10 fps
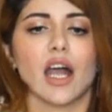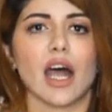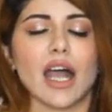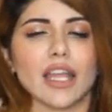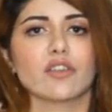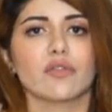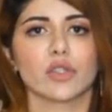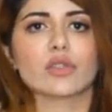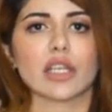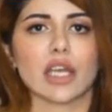I
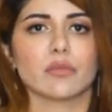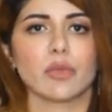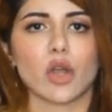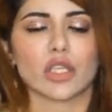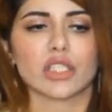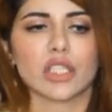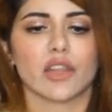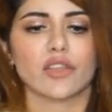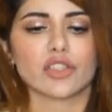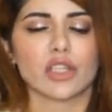reviewed and unboxed
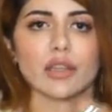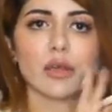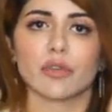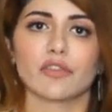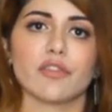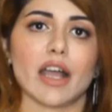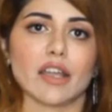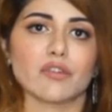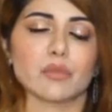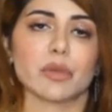the Chanel No.
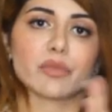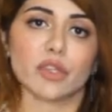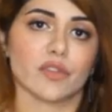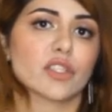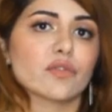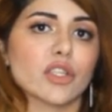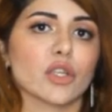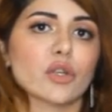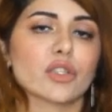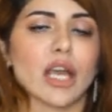5 in my previous
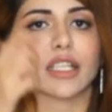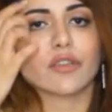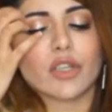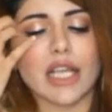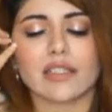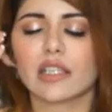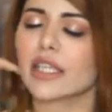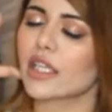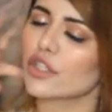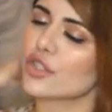video, so I'll give you guys the
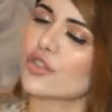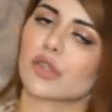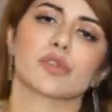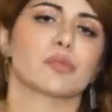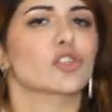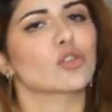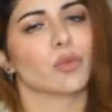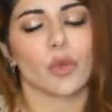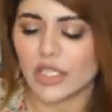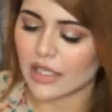link in the description. Make sure you
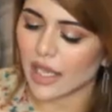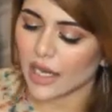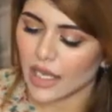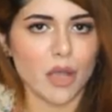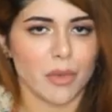watch that.